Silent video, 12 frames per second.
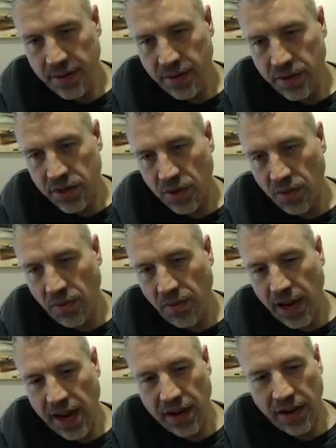which are
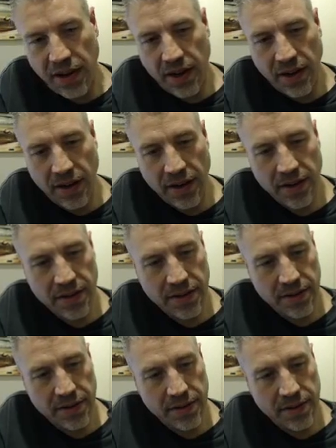way out here,
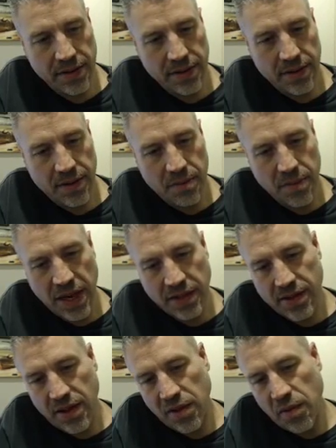
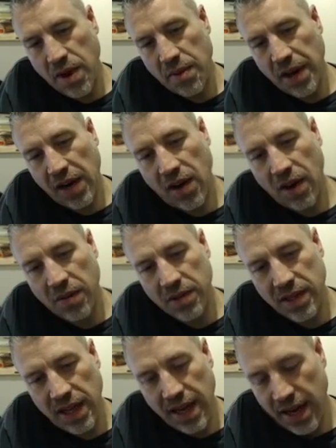based on the way my car
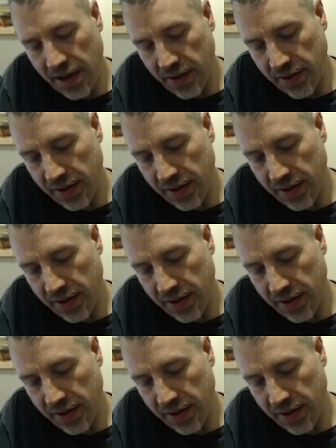was laid out,